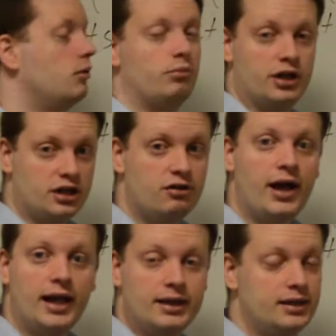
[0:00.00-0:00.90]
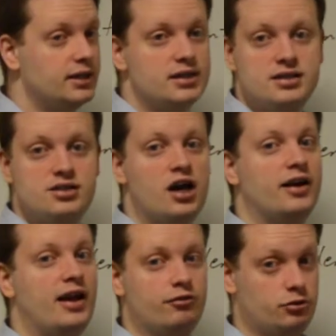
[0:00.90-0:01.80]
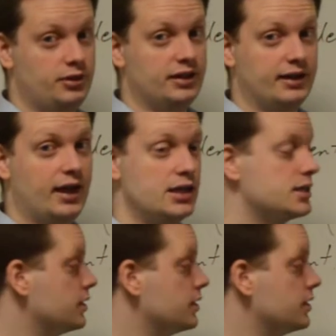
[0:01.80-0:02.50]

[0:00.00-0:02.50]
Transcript: but in reality that does not have to be the case.